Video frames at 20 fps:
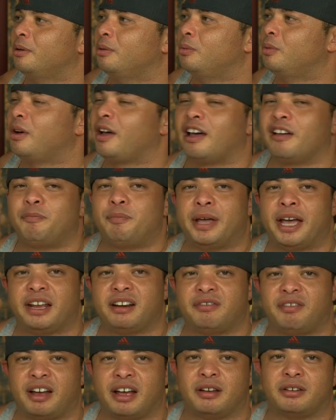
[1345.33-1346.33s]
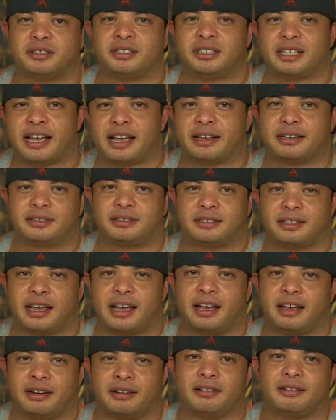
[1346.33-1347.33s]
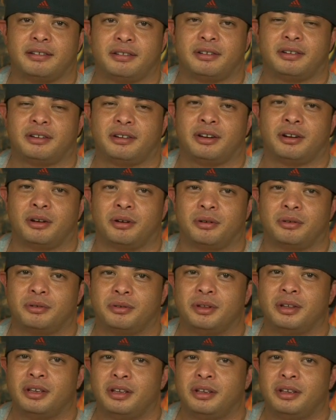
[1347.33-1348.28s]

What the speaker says: pedophile sex and you know